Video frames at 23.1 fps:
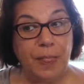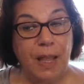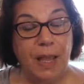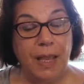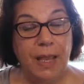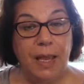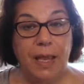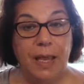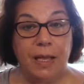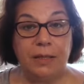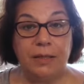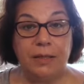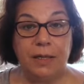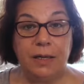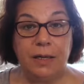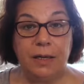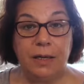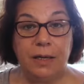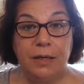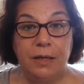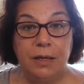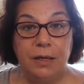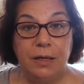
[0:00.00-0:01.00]
And
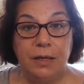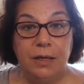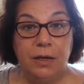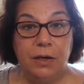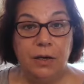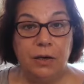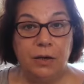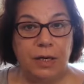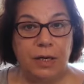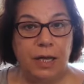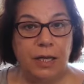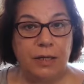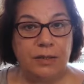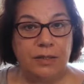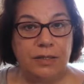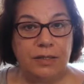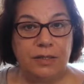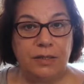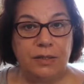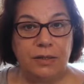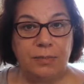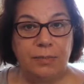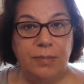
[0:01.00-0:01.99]
uh, her
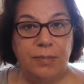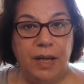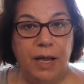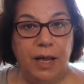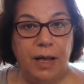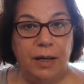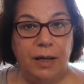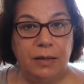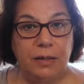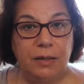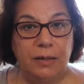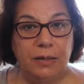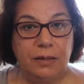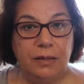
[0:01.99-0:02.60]
answer back,